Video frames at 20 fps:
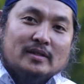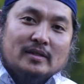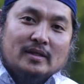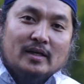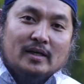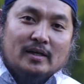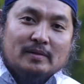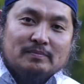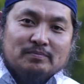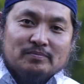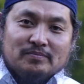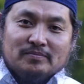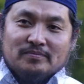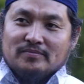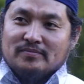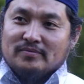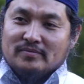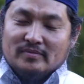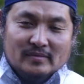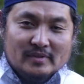
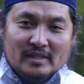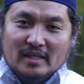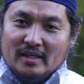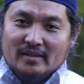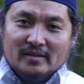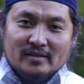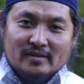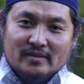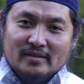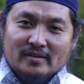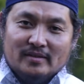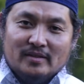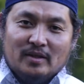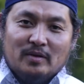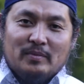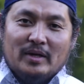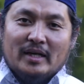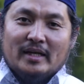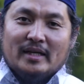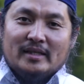that
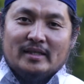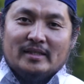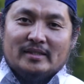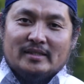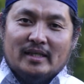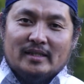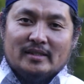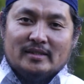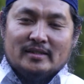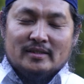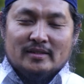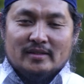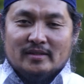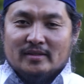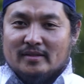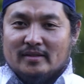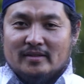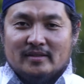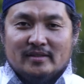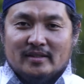don't make any sense.
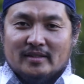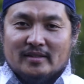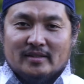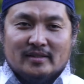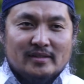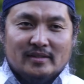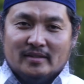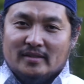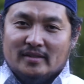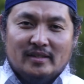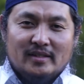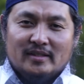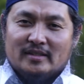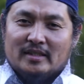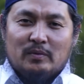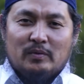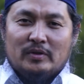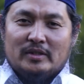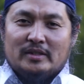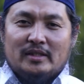They're just things
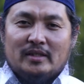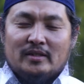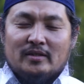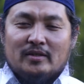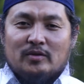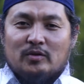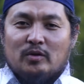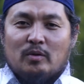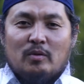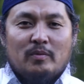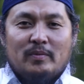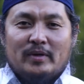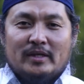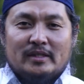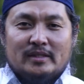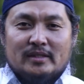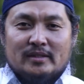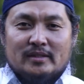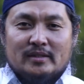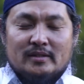that we see in a normal
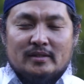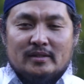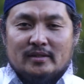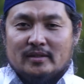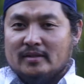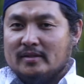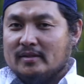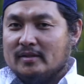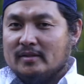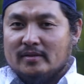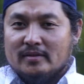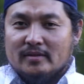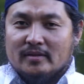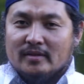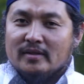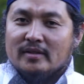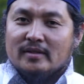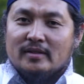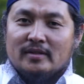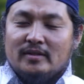basis, and so
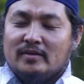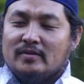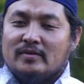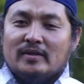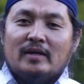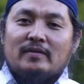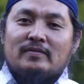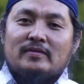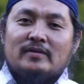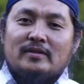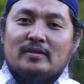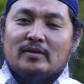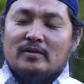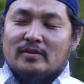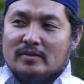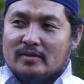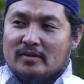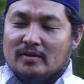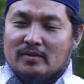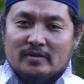you don't have
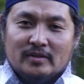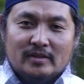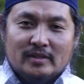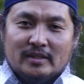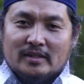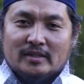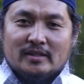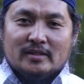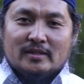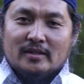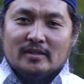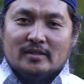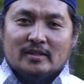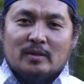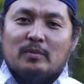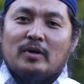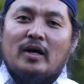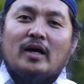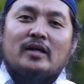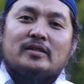those are just
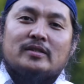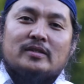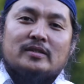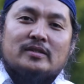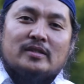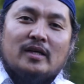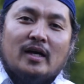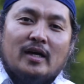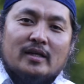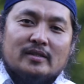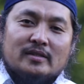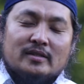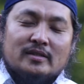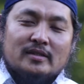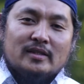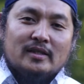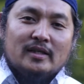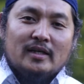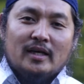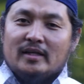subconscious thoughts.
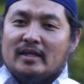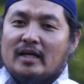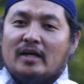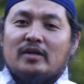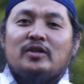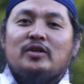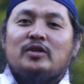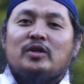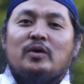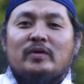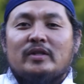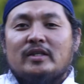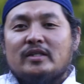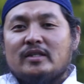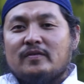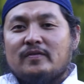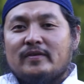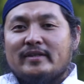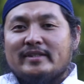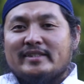And how do you know what the
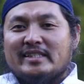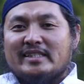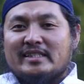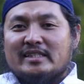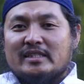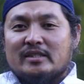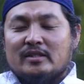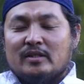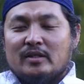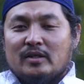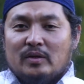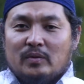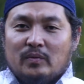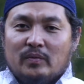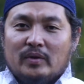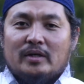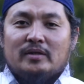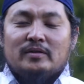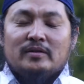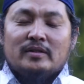difference is?
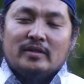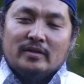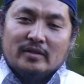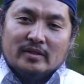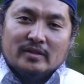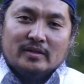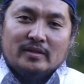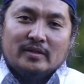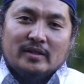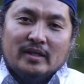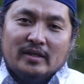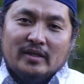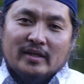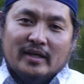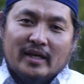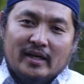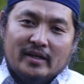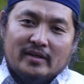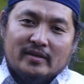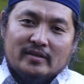Well, there are certain
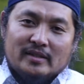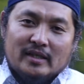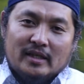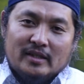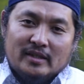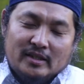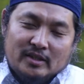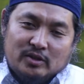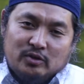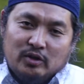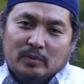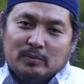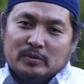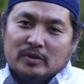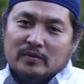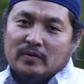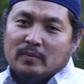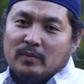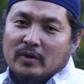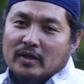indicators that these dreams
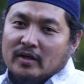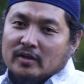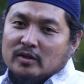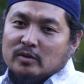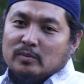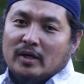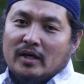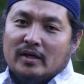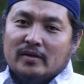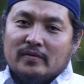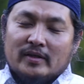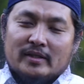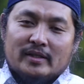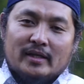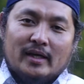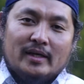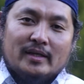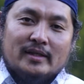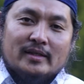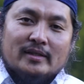are from Allah subhanahu wa
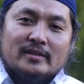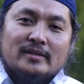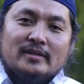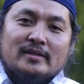ta'ala,